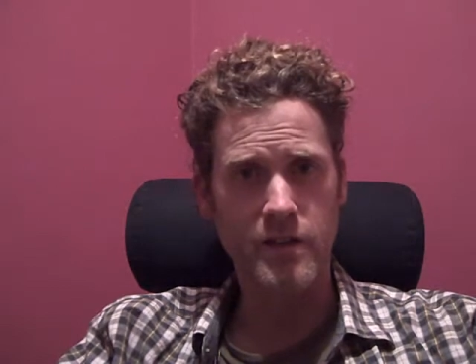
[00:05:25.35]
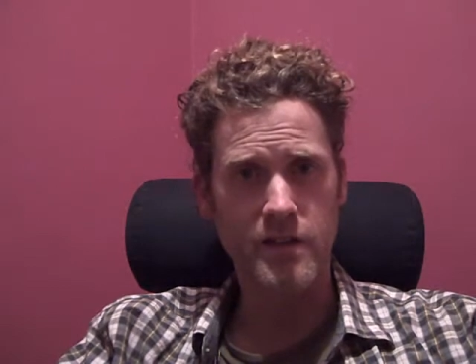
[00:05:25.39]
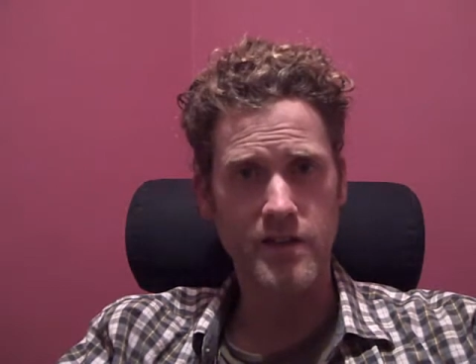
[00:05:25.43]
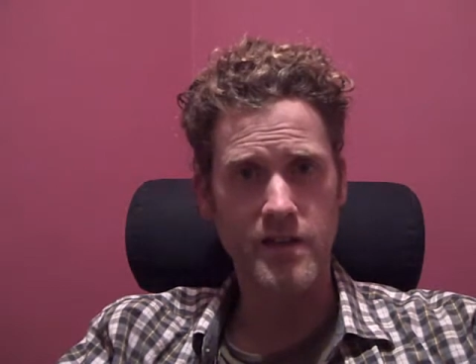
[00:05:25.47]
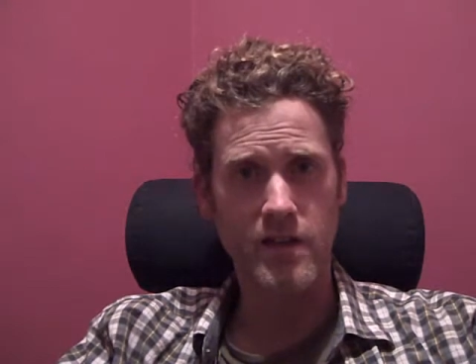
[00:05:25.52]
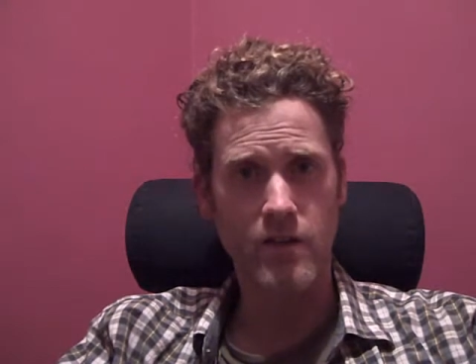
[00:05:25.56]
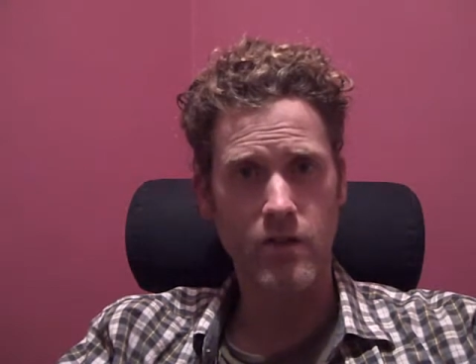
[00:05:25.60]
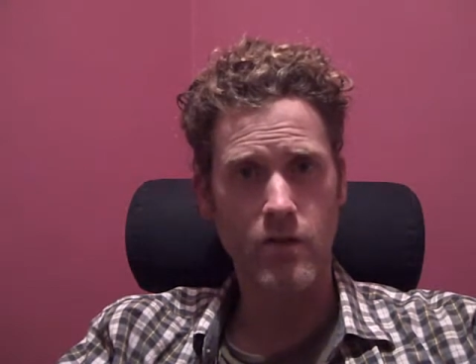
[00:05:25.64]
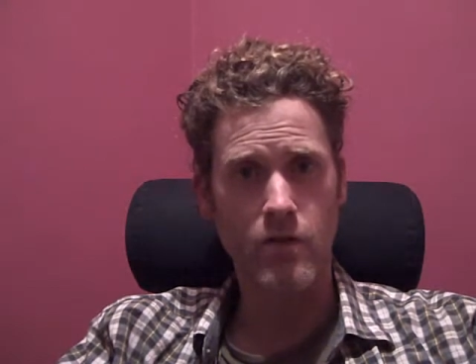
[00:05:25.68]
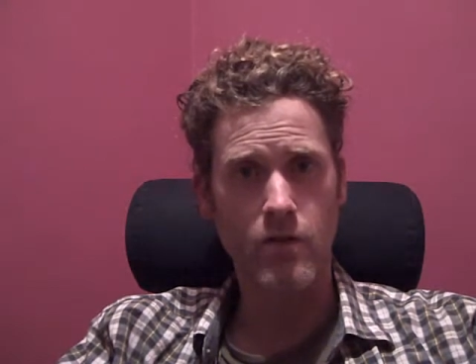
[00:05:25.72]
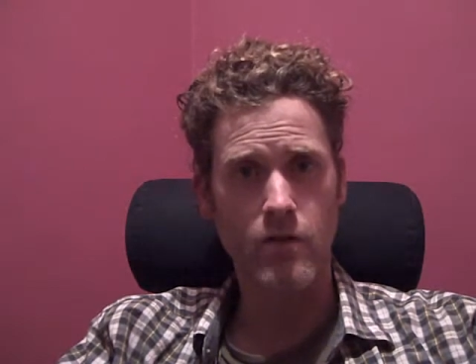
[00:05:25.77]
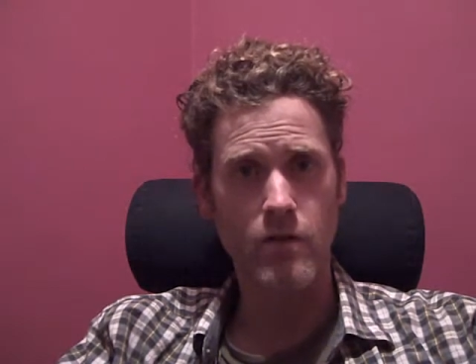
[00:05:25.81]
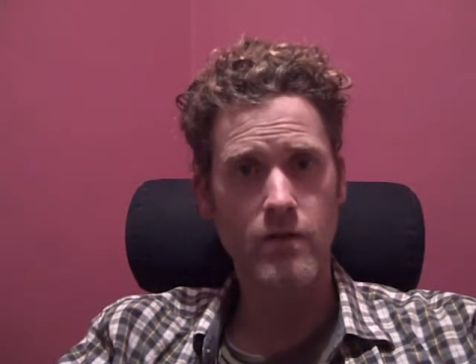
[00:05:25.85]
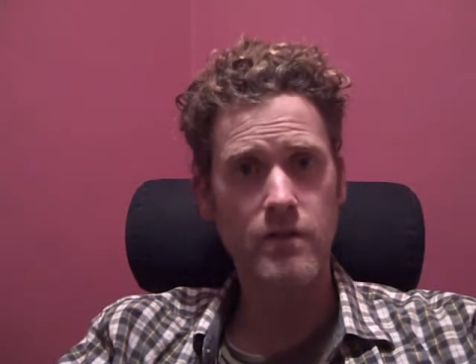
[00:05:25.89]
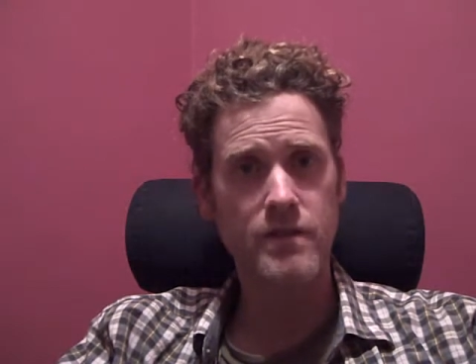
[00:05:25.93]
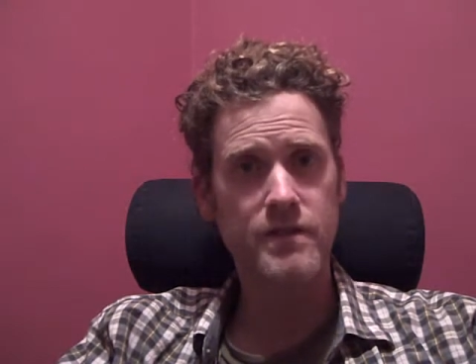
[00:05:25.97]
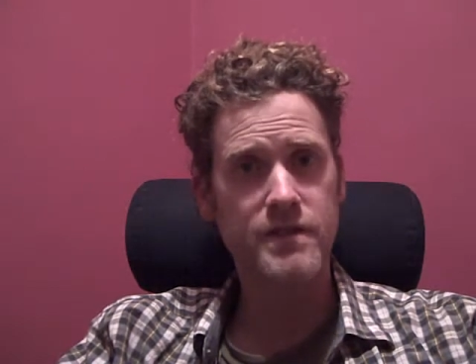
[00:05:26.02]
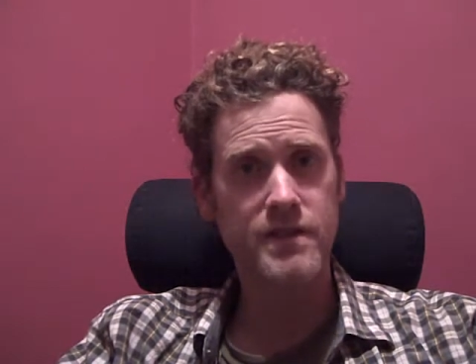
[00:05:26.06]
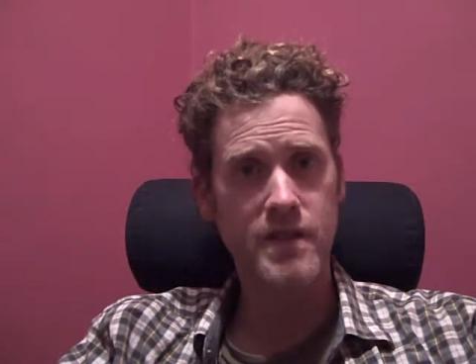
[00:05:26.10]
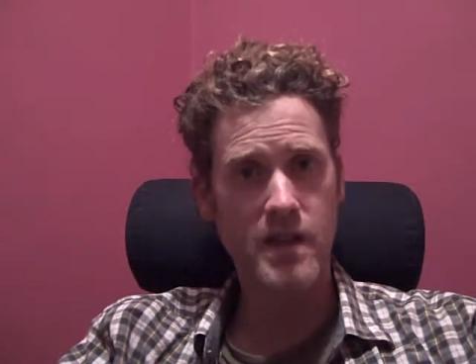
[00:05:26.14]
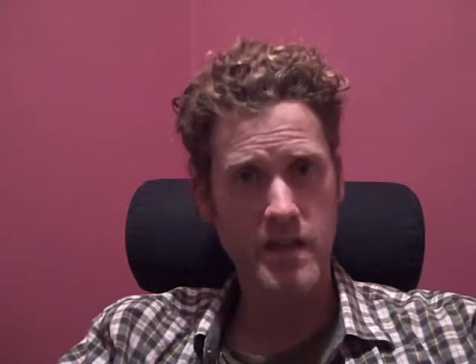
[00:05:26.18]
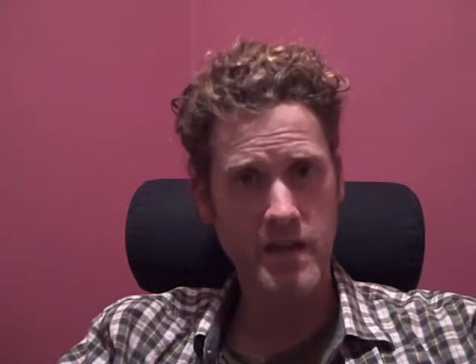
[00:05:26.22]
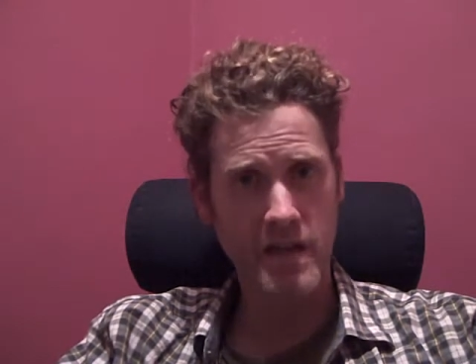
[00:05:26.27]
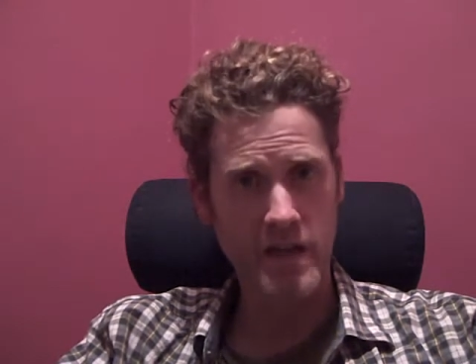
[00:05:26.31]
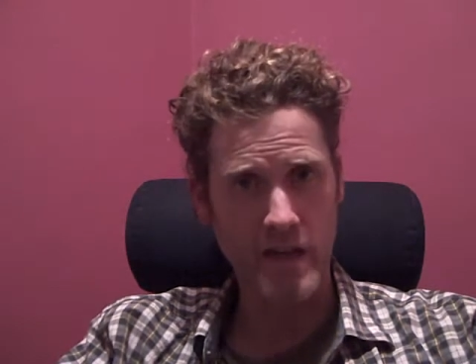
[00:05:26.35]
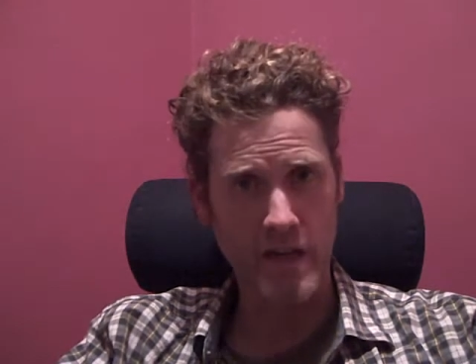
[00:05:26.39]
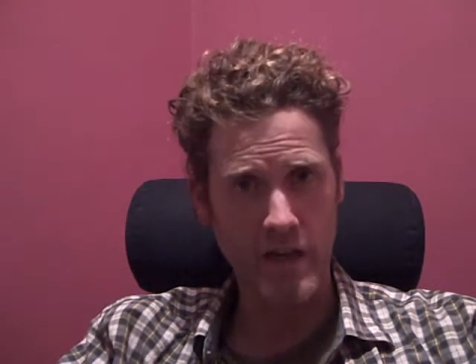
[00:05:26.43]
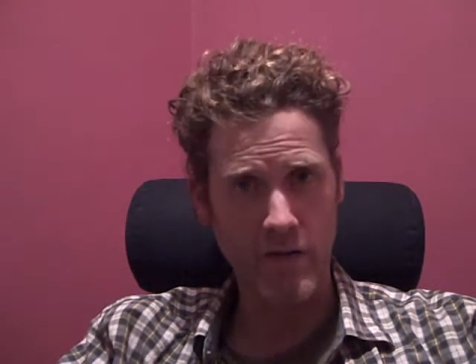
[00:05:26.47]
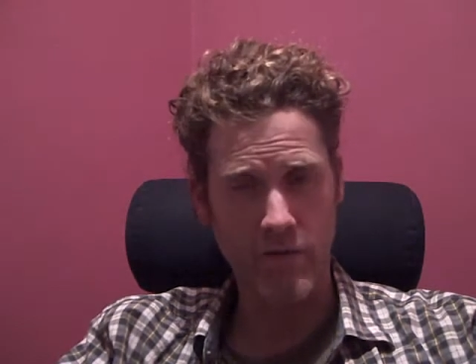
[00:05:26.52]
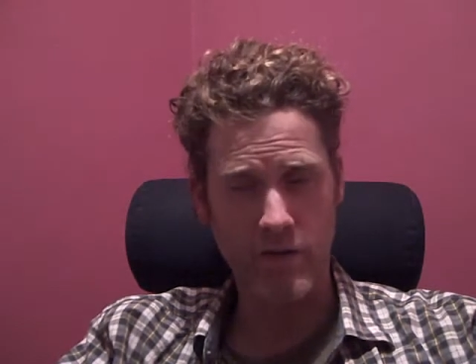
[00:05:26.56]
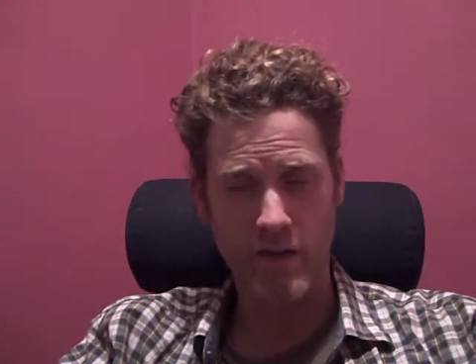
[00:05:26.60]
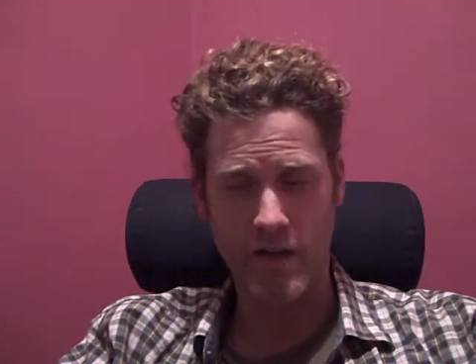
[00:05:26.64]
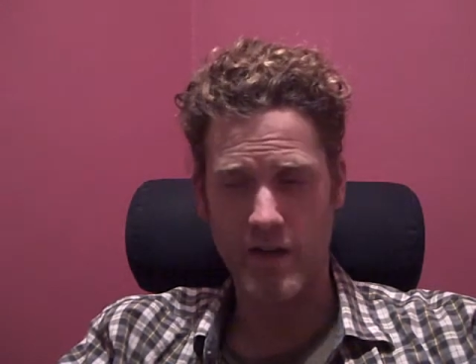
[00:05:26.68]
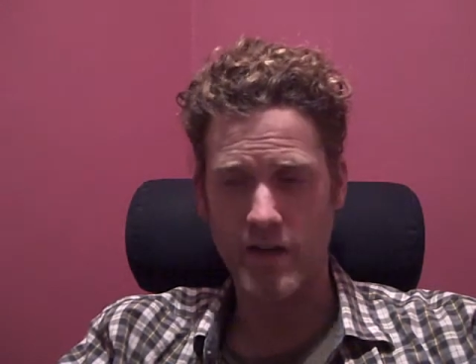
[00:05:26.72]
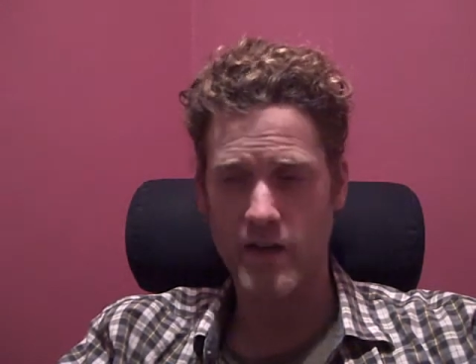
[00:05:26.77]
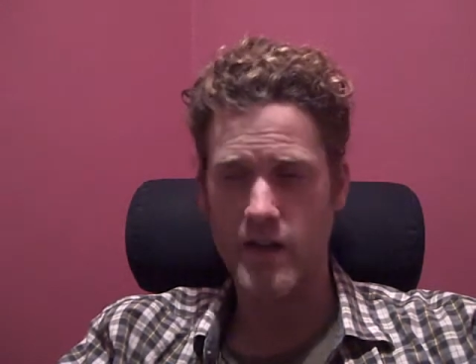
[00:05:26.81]
till Sunday
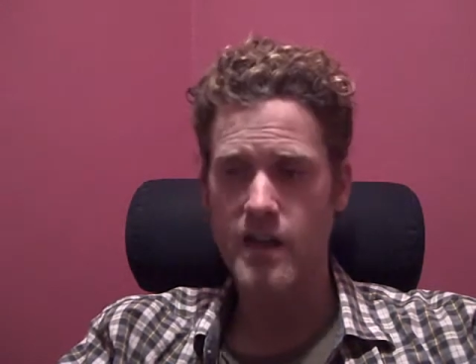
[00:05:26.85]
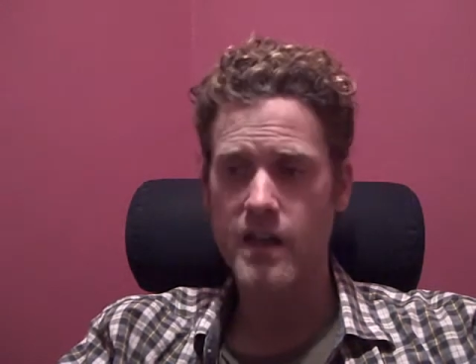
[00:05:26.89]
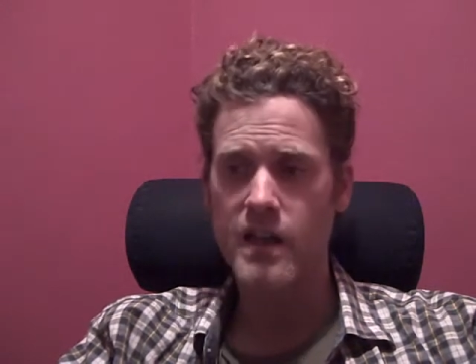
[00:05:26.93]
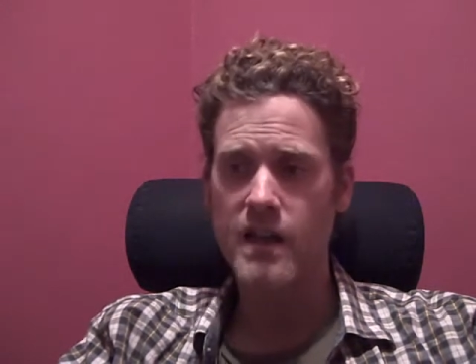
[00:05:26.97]
evening.